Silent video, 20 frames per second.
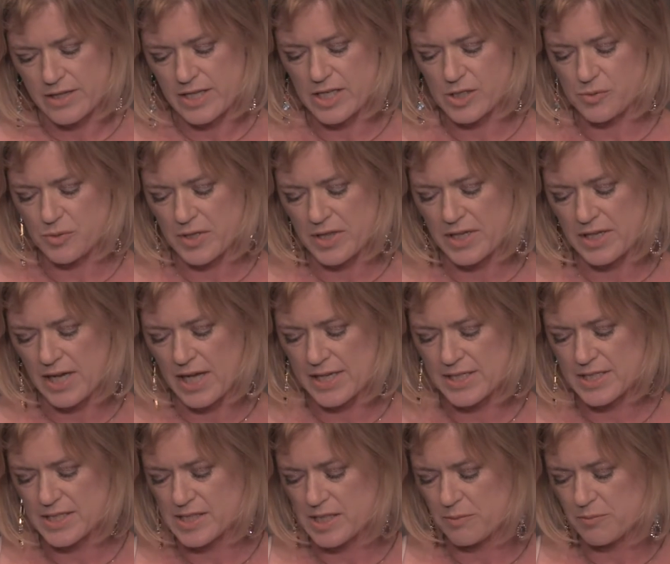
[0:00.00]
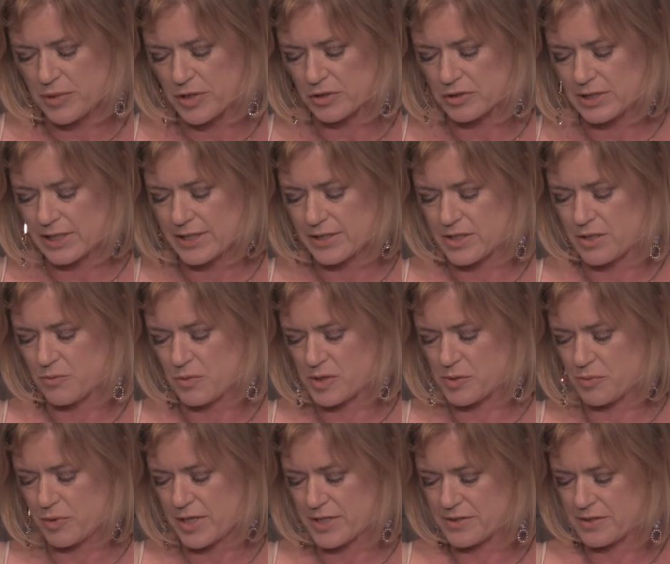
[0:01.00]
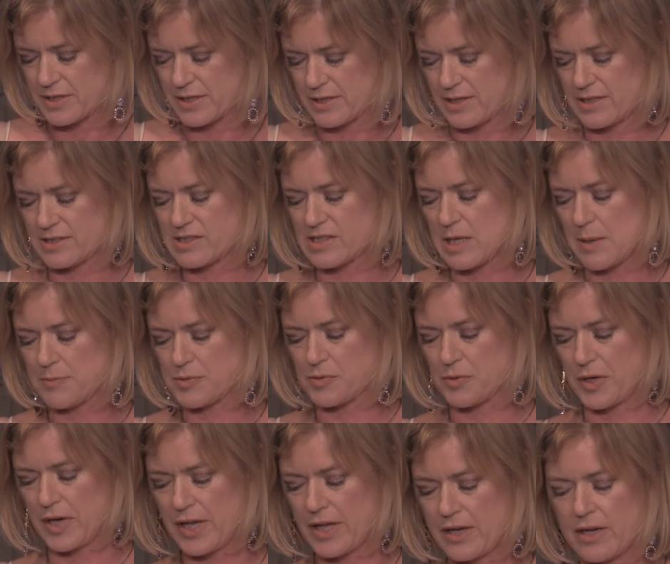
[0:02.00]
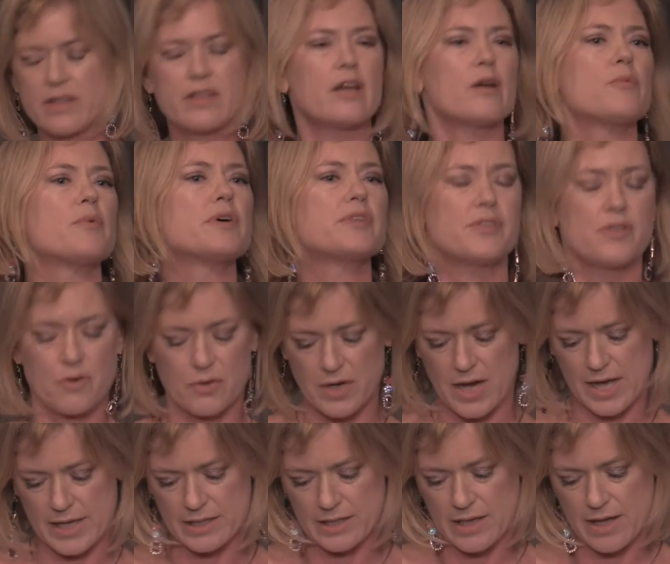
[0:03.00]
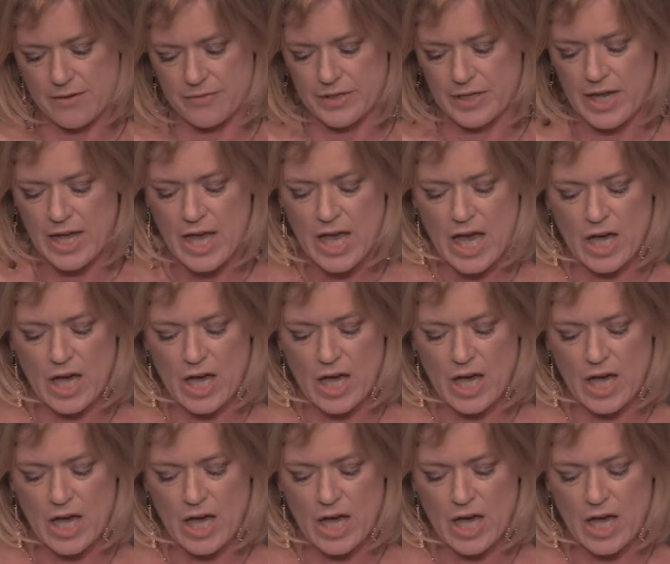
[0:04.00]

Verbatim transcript: These were the 90s, and Bill Clinton was president, and slips were in, and there was no 9 11,